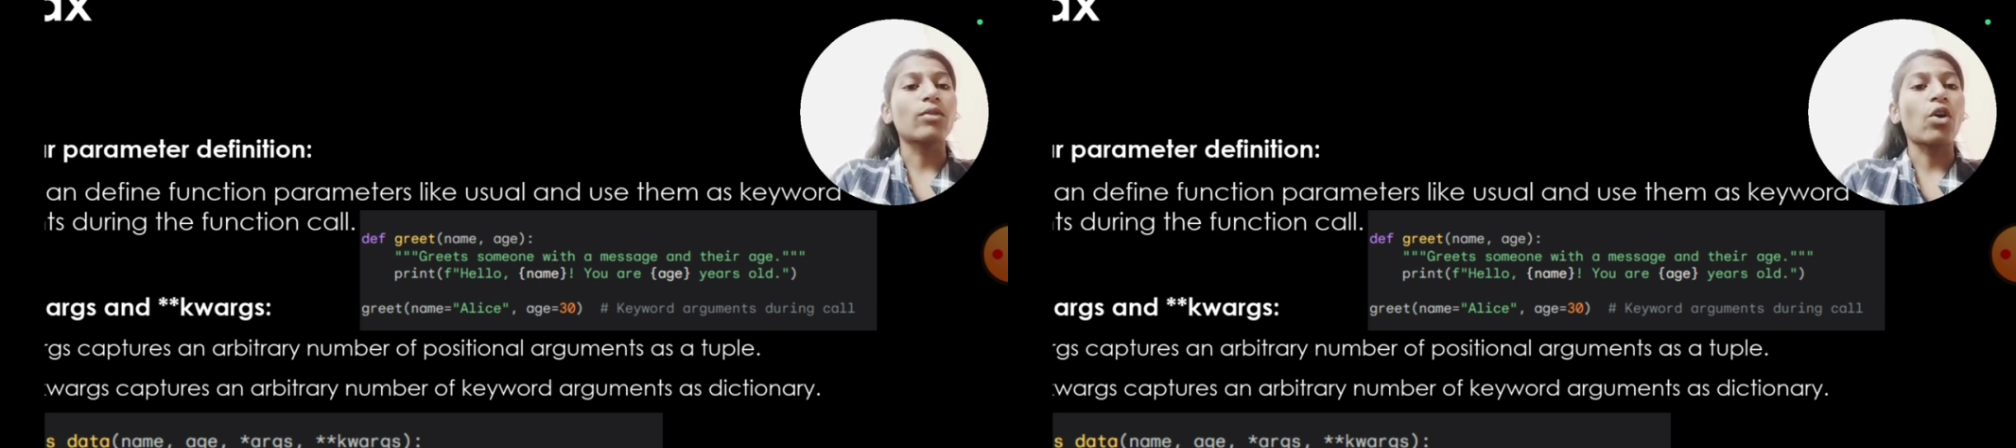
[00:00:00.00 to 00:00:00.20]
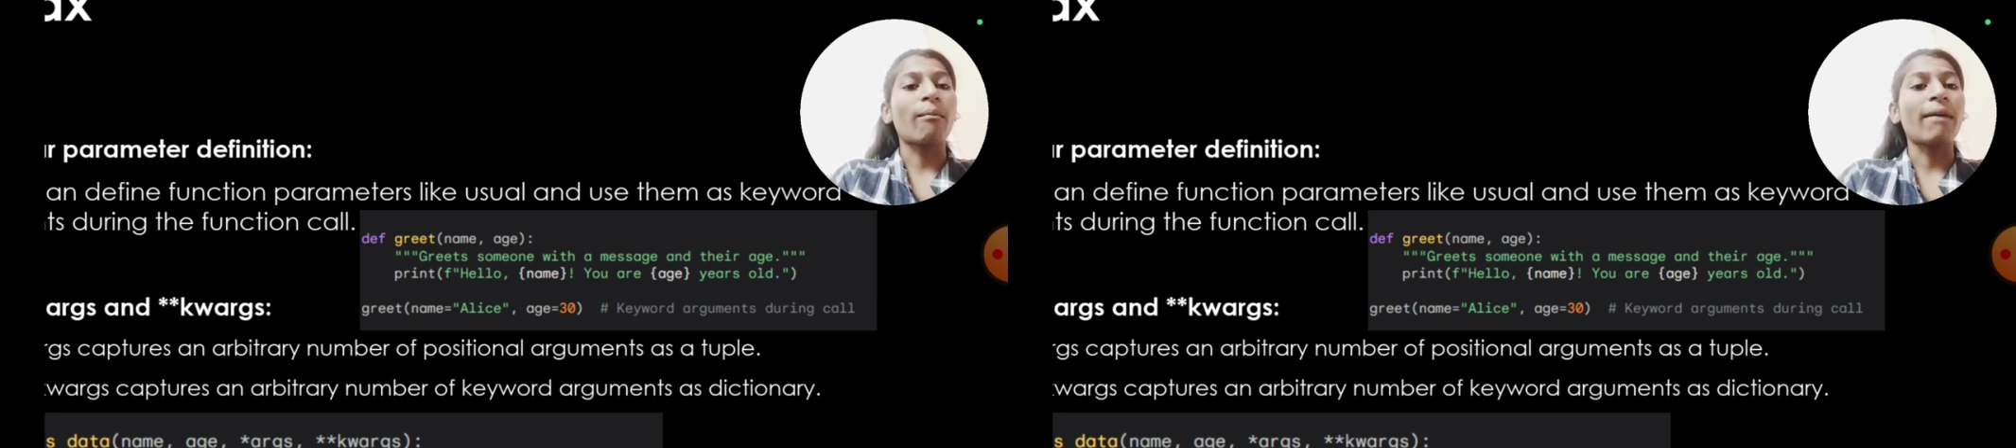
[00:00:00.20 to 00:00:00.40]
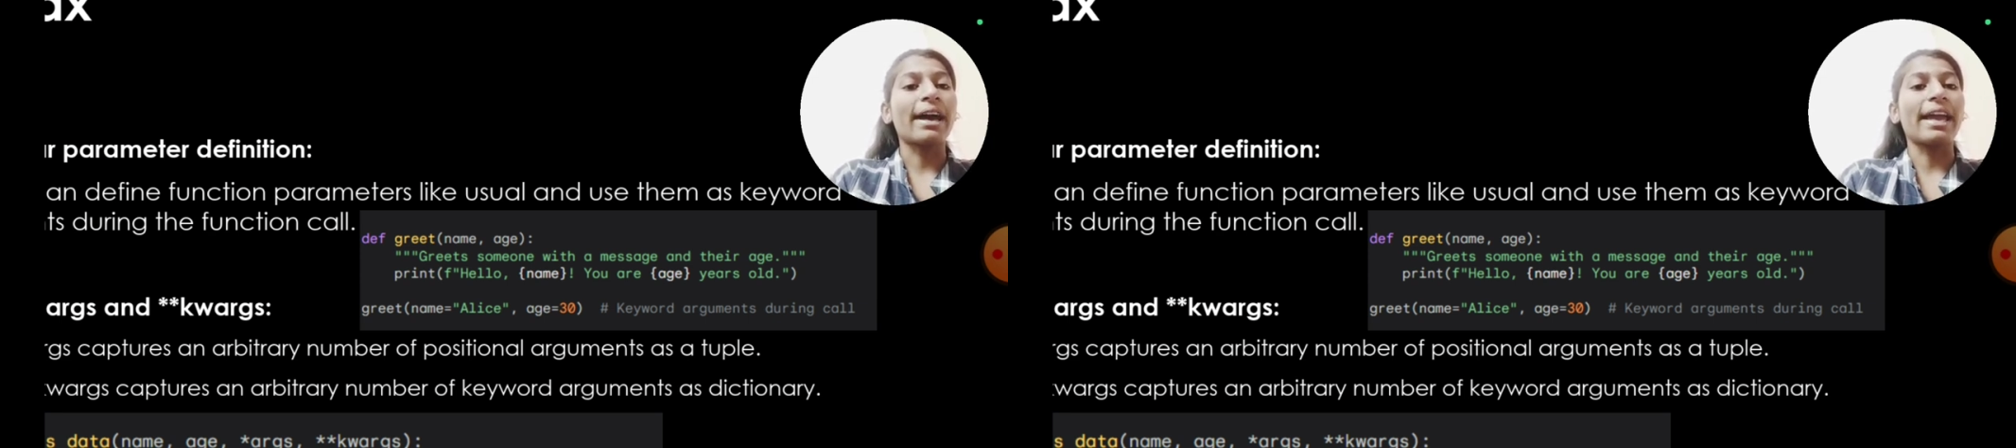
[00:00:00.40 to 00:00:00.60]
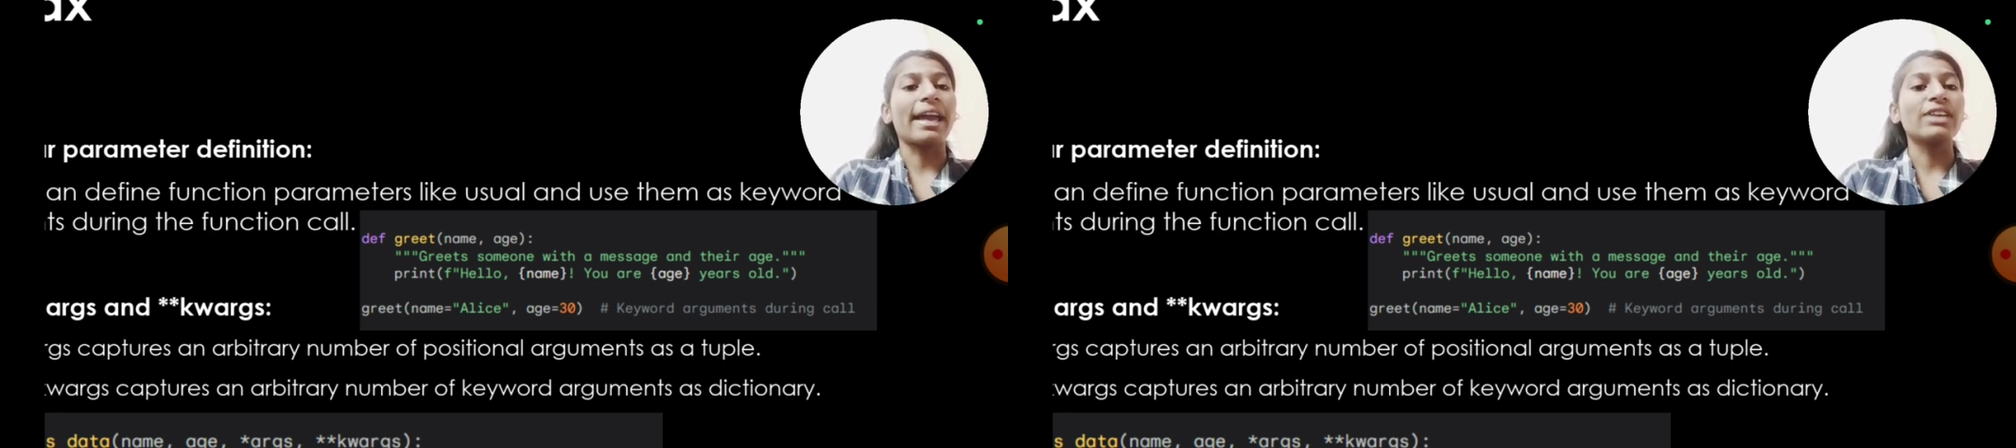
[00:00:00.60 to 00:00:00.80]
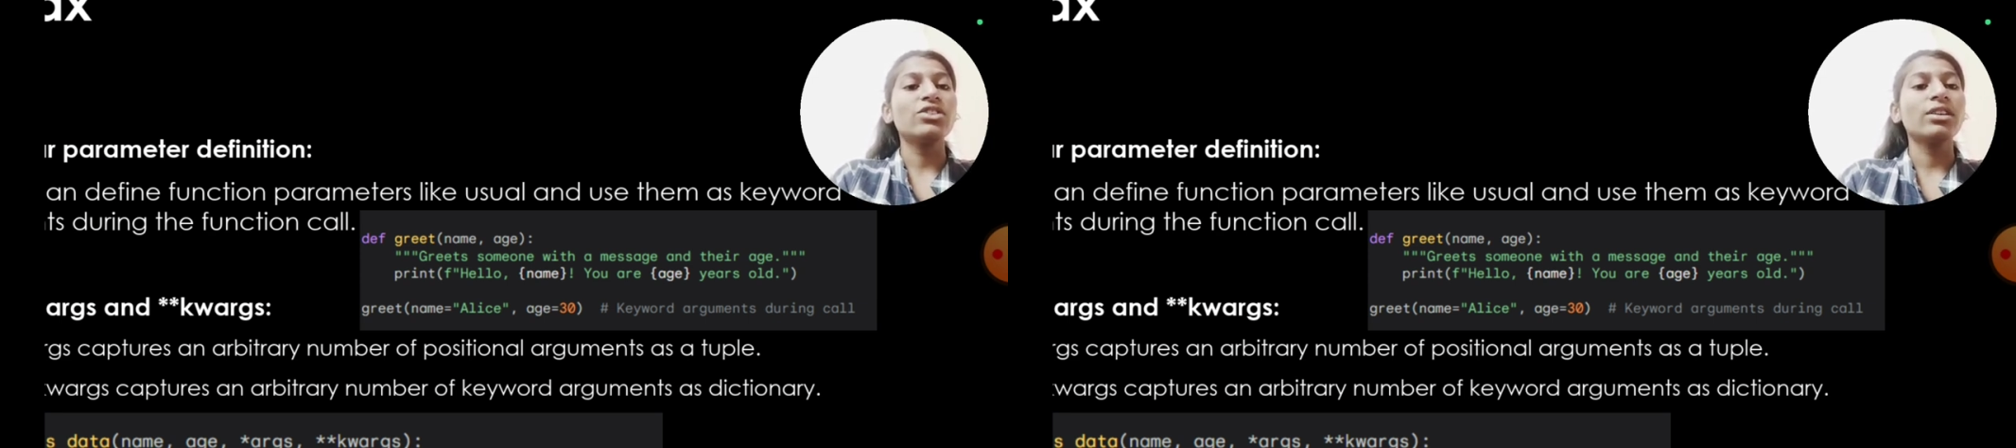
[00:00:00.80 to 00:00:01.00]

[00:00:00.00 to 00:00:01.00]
comma age,